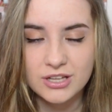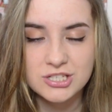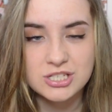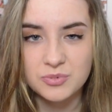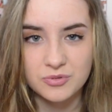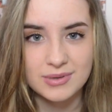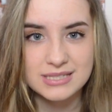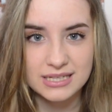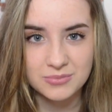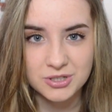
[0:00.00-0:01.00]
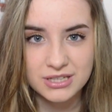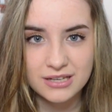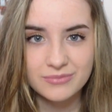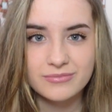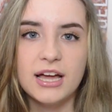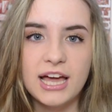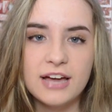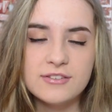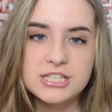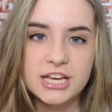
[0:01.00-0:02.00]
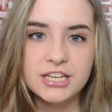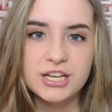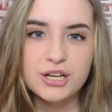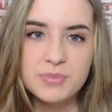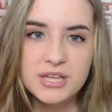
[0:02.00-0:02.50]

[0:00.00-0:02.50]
like just before my second birthday. I have a checkup